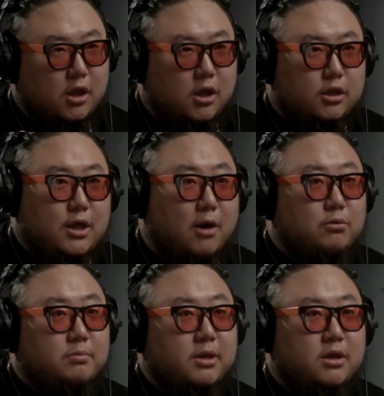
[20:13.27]
that
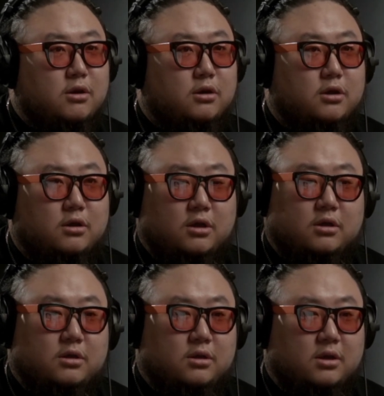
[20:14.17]
would be
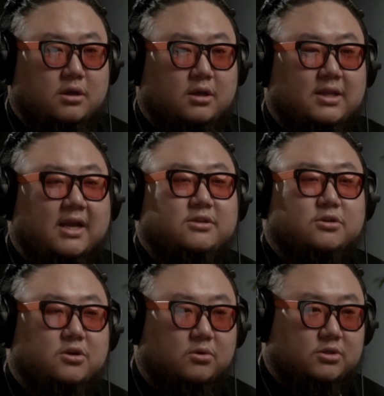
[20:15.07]
a nicer
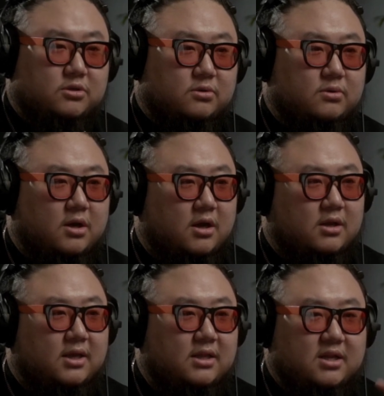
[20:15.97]
go-to.
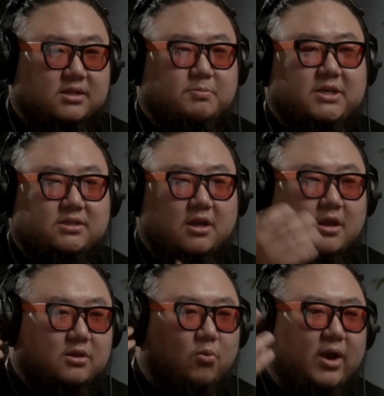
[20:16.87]
It does, because
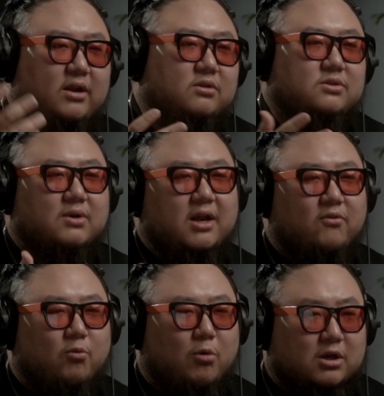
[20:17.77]
the white also kind
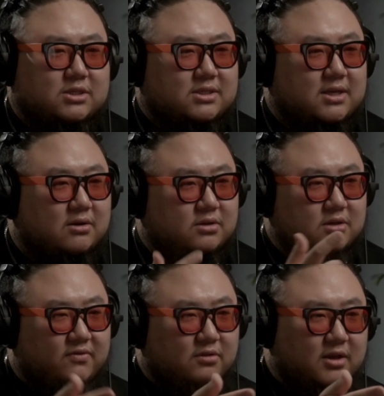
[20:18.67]
of washes out,
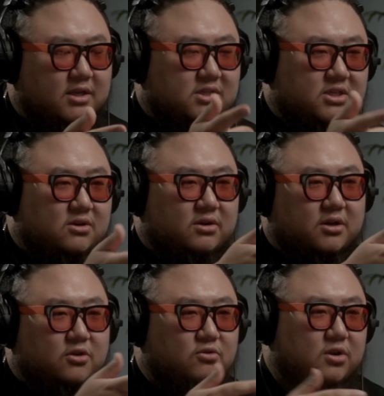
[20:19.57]
if you look at Jihyun and
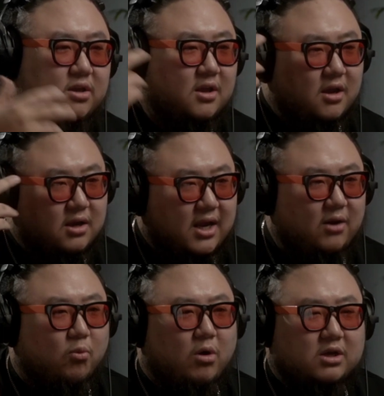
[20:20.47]
Cutie, kind
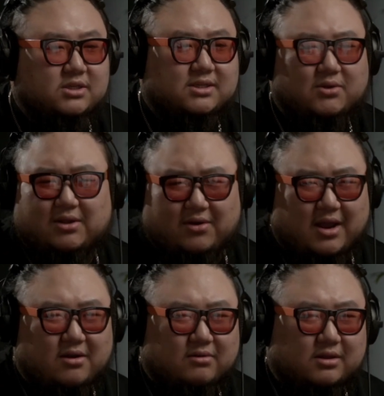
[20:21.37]
of washes out their
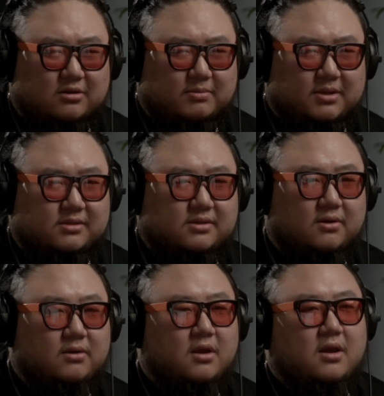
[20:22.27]
hair a little bit.
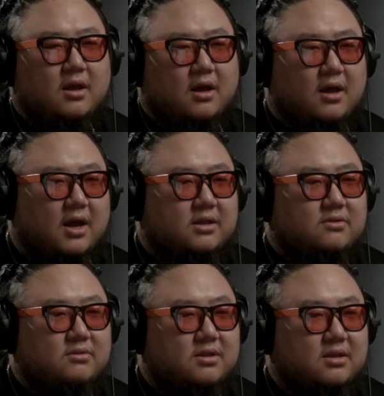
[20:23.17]
So I
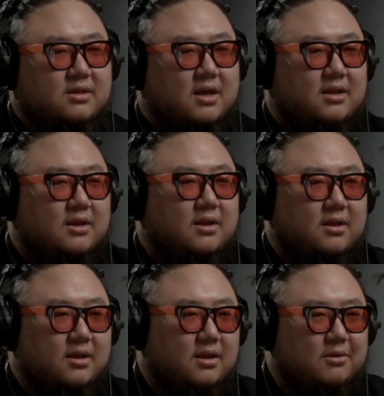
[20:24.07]
do think that
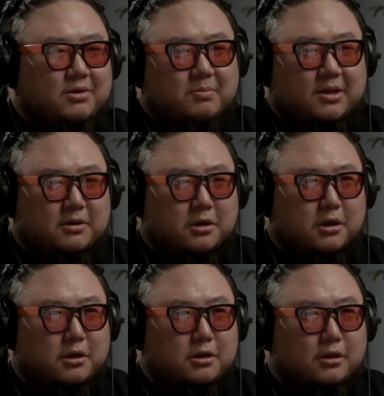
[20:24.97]
it would have been,
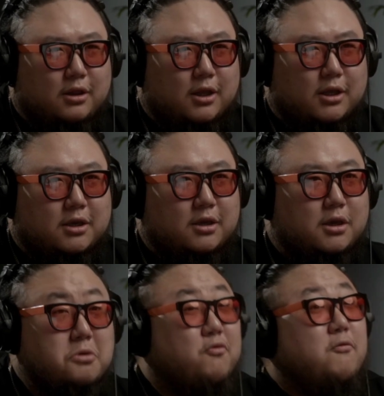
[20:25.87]
like,
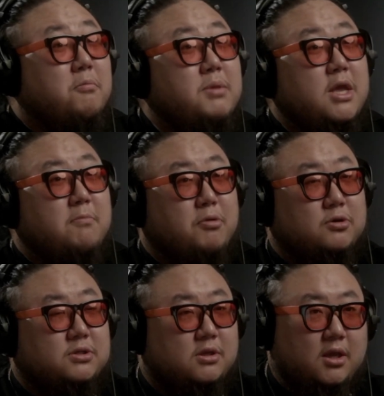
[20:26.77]
for me
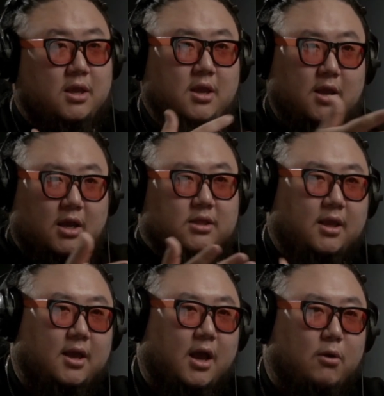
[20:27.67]
personally, I
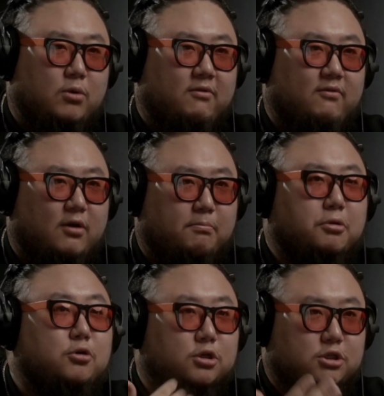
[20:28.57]
think I would have
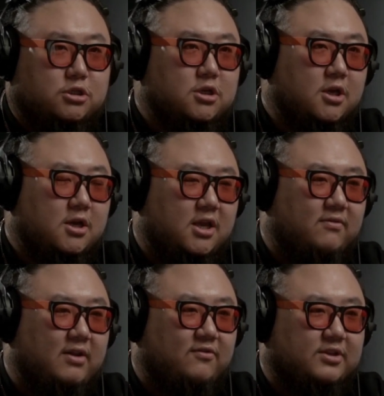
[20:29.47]
pushed,
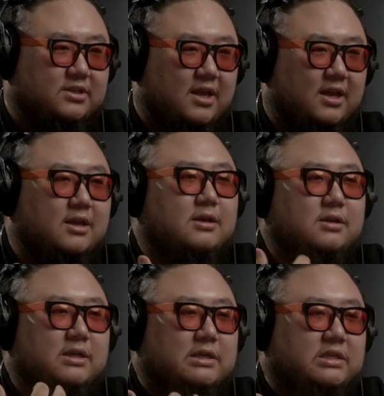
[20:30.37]
even if it's, like,
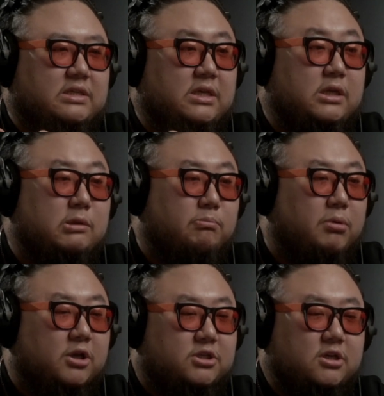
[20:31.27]
exceeding the
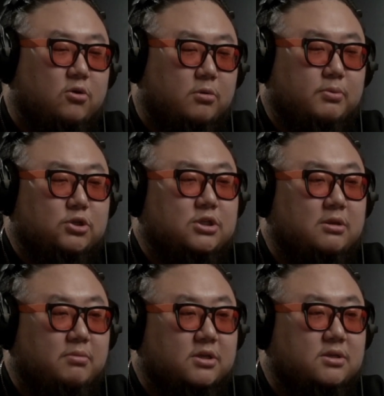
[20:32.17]
budget or pushing the
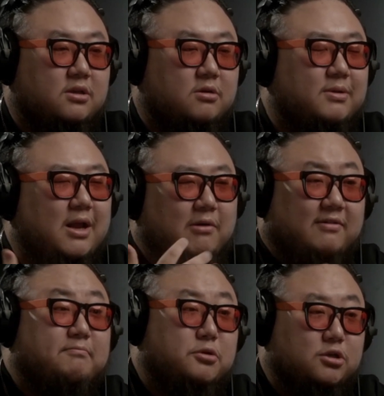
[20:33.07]
budget a little bit, I would
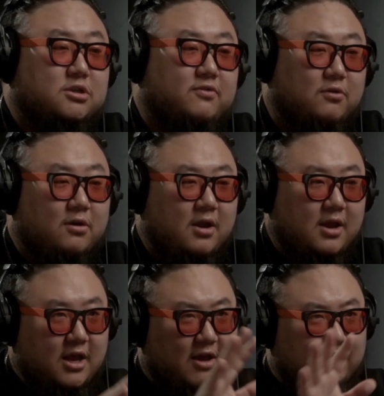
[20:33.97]
have pushed for
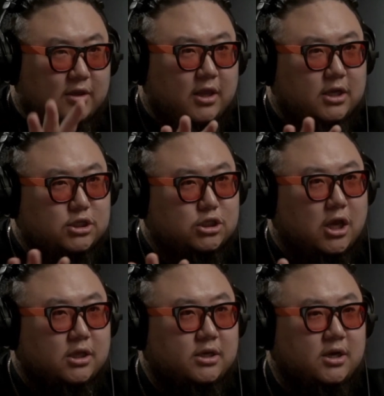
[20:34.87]
having, like, a
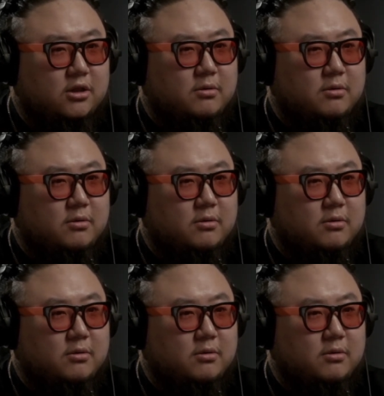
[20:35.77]
solid color